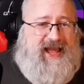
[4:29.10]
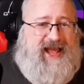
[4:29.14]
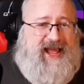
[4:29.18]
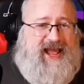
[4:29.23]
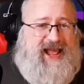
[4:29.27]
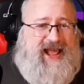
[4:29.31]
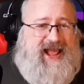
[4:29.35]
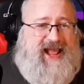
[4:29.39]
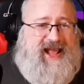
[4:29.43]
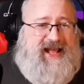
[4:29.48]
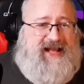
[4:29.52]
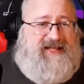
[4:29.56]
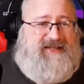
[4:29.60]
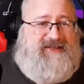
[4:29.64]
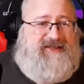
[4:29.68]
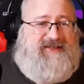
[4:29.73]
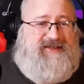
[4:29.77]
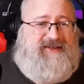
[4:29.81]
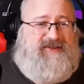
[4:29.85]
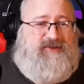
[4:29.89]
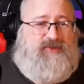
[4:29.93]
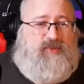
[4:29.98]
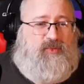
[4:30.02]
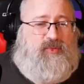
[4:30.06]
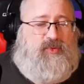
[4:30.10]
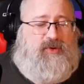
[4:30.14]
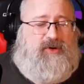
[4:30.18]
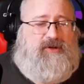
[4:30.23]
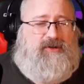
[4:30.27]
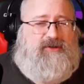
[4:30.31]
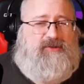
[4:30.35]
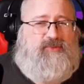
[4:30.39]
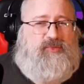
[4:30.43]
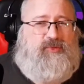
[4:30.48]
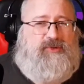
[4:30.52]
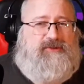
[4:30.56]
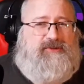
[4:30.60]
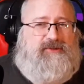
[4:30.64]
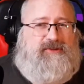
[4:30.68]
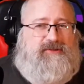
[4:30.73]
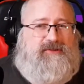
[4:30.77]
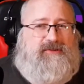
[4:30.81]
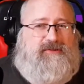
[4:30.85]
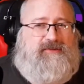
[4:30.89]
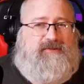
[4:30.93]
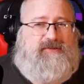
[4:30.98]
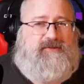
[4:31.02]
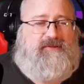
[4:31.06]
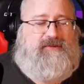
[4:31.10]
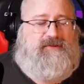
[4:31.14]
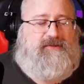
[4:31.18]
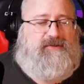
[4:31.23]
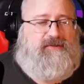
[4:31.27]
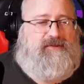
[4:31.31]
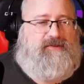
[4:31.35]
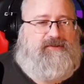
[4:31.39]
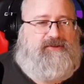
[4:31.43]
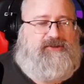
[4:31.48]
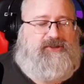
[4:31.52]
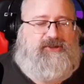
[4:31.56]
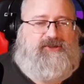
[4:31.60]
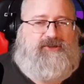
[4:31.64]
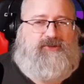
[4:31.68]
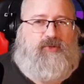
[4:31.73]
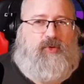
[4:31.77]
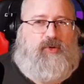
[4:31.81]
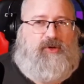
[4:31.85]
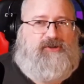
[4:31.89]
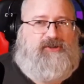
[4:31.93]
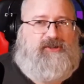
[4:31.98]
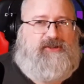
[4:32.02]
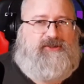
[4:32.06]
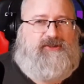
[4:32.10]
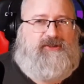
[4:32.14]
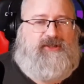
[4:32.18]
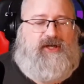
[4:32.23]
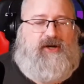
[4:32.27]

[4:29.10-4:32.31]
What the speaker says: And the world was just gorgeous.